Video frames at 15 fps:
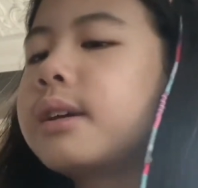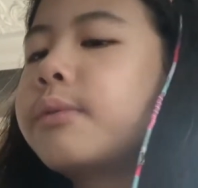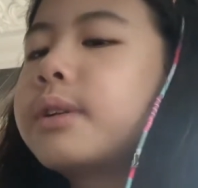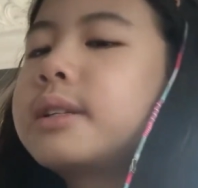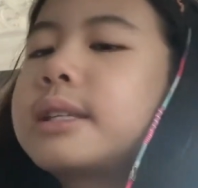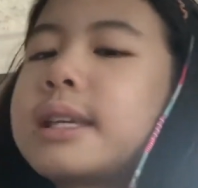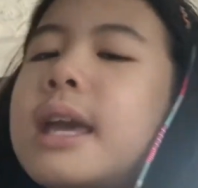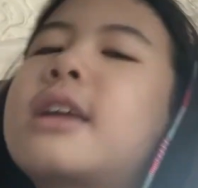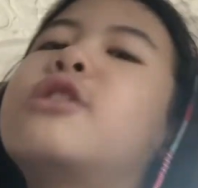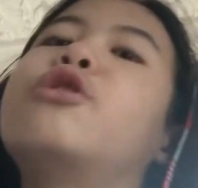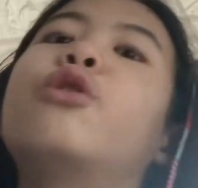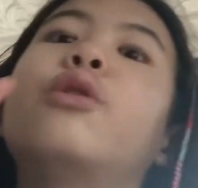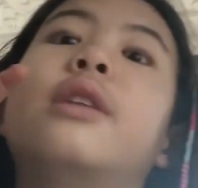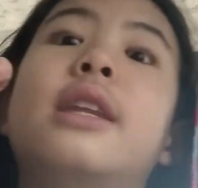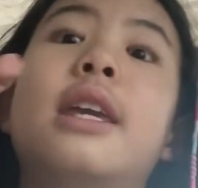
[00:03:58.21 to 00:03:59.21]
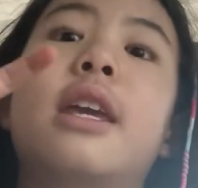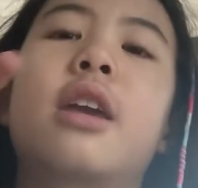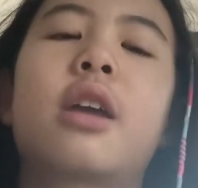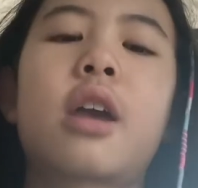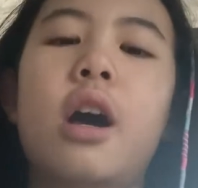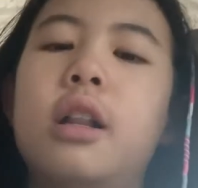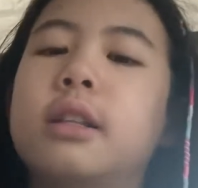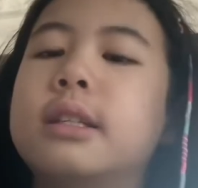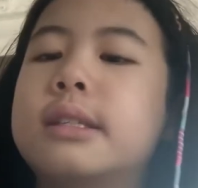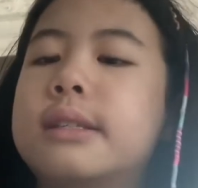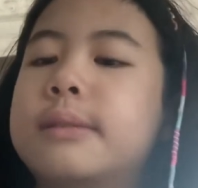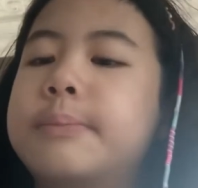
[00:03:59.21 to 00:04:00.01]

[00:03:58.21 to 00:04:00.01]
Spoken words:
I wanted to get unique colors.